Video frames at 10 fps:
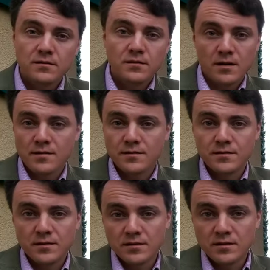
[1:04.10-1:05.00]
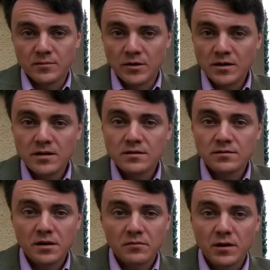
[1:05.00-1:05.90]
gathers customer needs
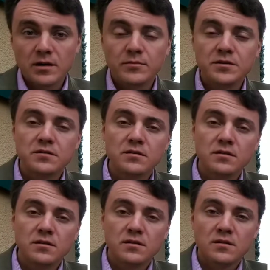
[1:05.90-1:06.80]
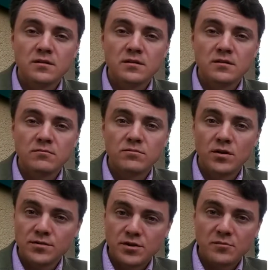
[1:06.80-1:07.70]
and requirements.
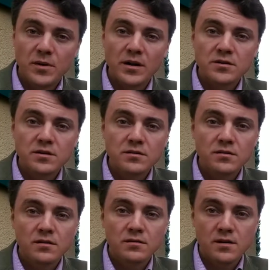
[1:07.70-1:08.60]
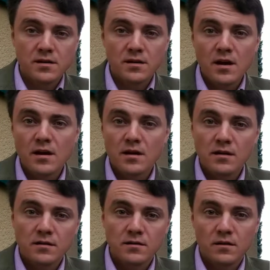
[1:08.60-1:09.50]
Project managers take care
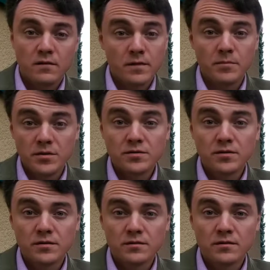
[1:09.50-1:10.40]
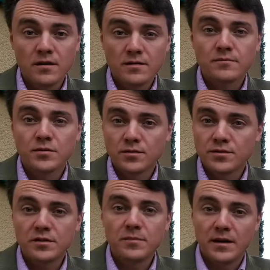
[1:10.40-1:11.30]
of the budget and the
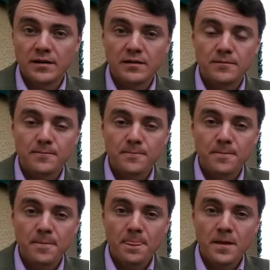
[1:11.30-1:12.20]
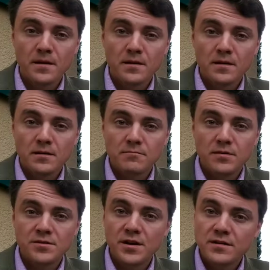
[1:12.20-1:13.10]
project plan.
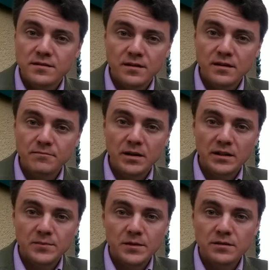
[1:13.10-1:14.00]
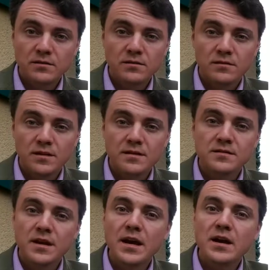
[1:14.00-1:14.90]
Purchasing department takes
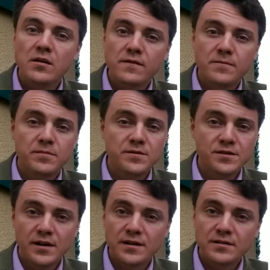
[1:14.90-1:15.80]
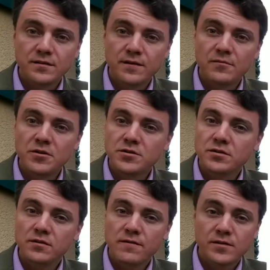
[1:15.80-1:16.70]
care of the purchase of
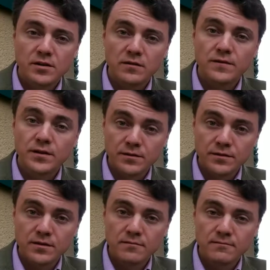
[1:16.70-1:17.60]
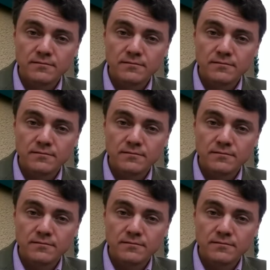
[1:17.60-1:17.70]
commercial off-the-shelf goods.